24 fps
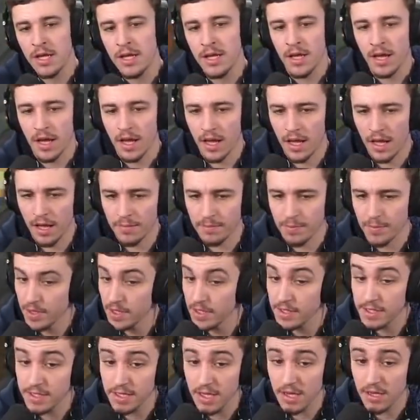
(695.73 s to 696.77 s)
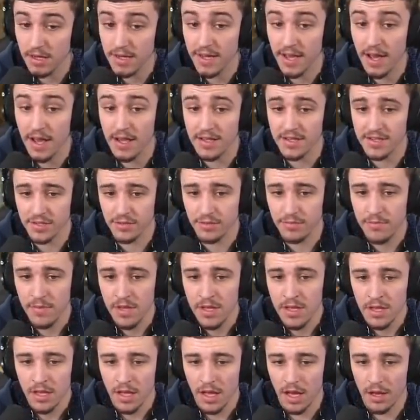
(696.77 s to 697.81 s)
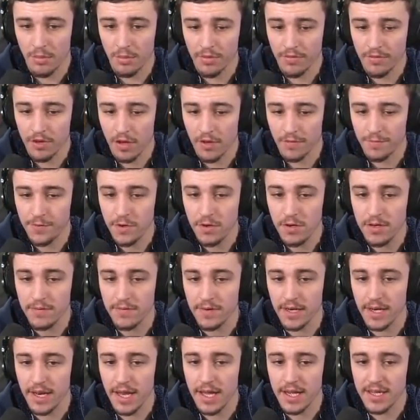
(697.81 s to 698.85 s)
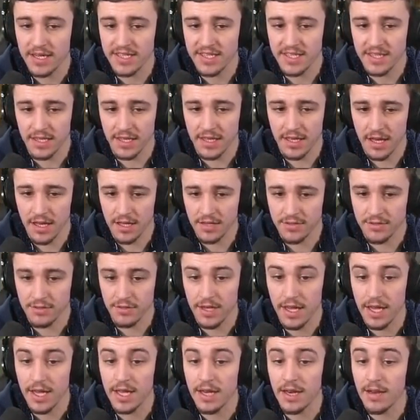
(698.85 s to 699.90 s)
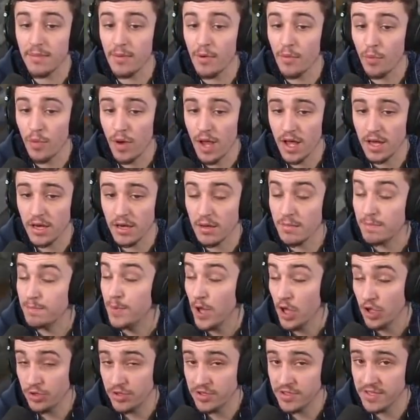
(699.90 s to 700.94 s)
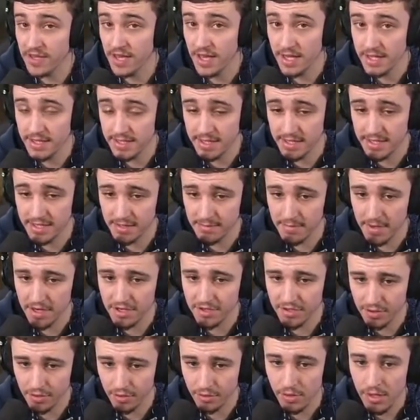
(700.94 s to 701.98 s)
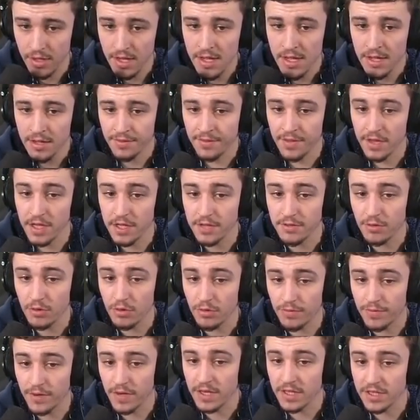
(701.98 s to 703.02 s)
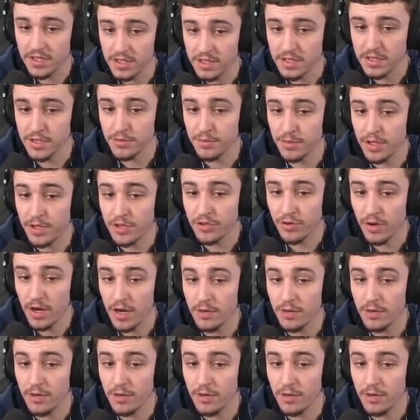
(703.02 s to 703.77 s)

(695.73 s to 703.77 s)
But this is our castle. We've got a few different layers to the castle. Layer number 1, on both sides, it's symmetrical. These are all villagers that we trade